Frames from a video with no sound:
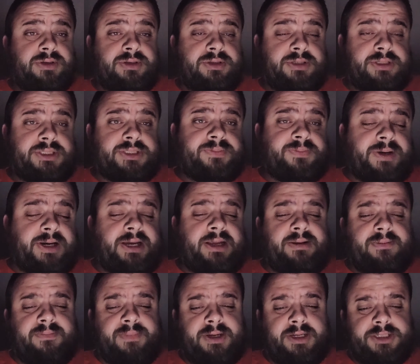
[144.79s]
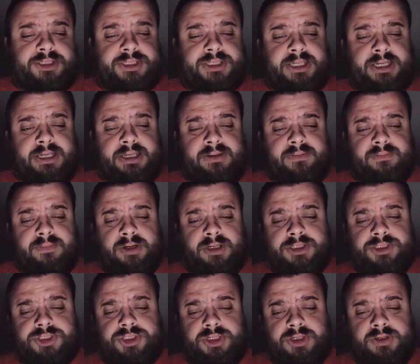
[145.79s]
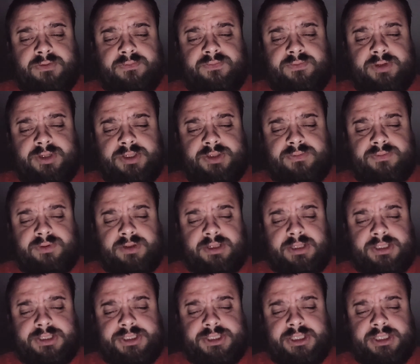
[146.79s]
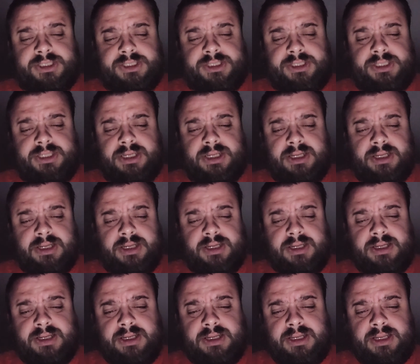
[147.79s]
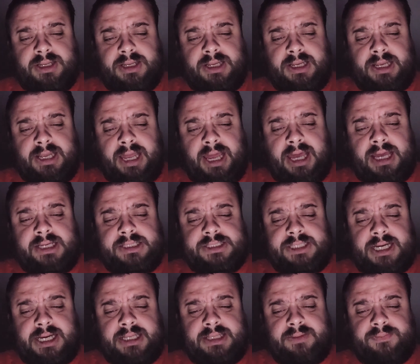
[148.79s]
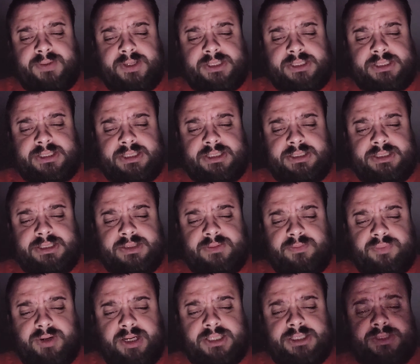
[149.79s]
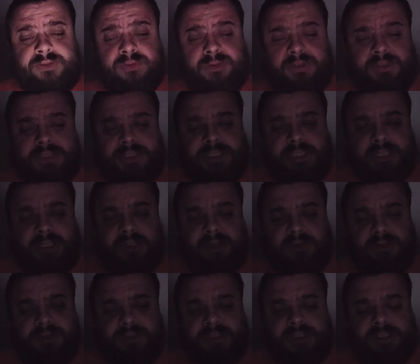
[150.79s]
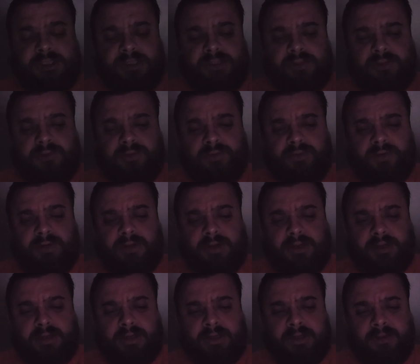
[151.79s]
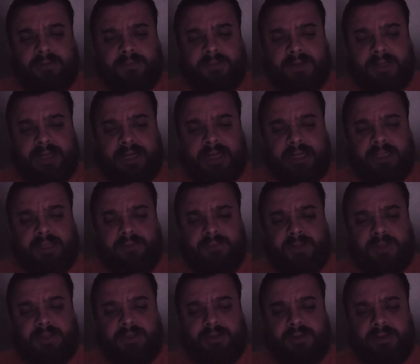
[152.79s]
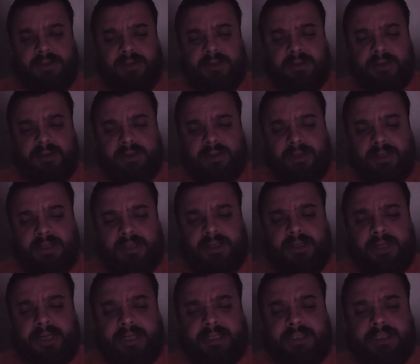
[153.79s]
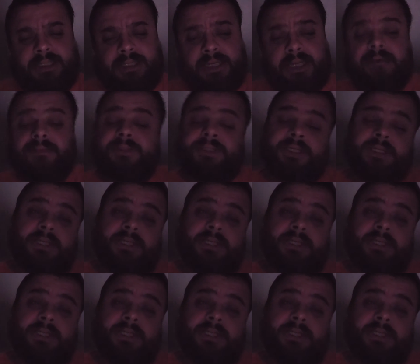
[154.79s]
Despite missing much of his rookie season, Hayes had the Pistons impressed with his skills and court acumen in the 19 games he